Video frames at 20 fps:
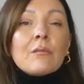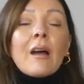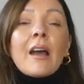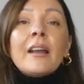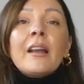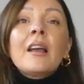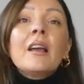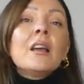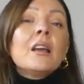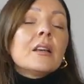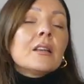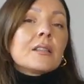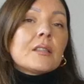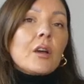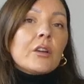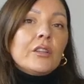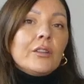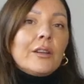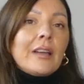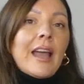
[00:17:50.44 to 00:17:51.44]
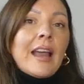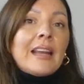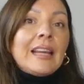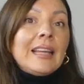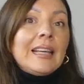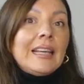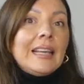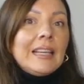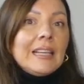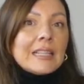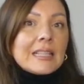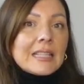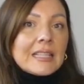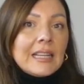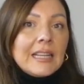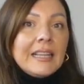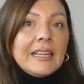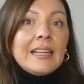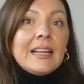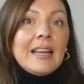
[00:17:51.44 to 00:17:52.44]
one, so you can
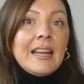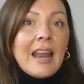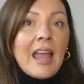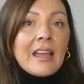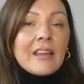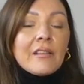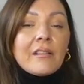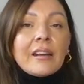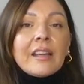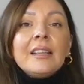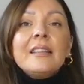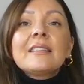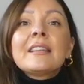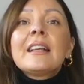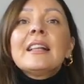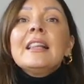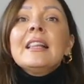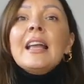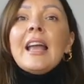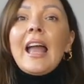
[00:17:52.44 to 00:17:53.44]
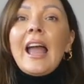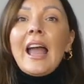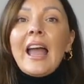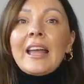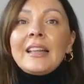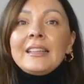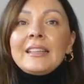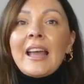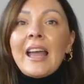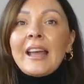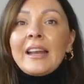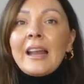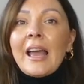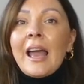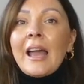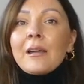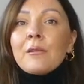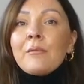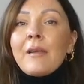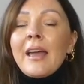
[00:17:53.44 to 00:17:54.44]
easily layer it. And then
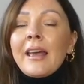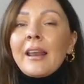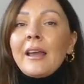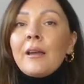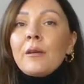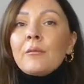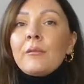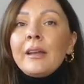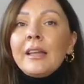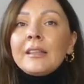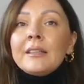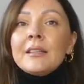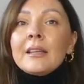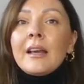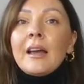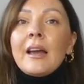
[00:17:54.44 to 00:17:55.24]
I wear it with